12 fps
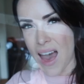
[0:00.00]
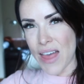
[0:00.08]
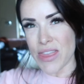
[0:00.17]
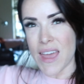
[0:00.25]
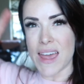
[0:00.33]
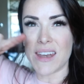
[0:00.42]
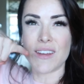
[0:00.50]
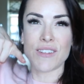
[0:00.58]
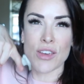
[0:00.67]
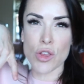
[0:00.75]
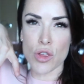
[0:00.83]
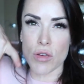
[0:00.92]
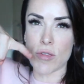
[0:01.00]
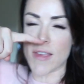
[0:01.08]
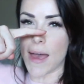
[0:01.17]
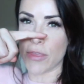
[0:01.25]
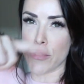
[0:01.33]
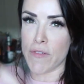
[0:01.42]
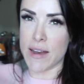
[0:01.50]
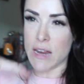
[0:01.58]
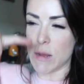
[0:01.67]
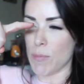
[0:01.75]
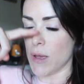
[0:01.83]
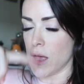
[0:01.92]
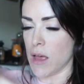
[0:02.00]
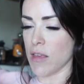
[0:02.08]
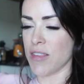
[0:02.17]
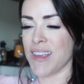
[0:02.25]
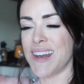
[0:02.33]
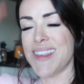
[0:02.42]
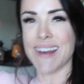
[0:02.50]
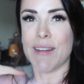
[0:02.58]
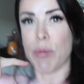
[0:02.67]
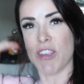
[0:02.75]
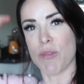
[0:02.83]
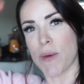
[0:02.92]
And then tissues at the ready, because it's a little bit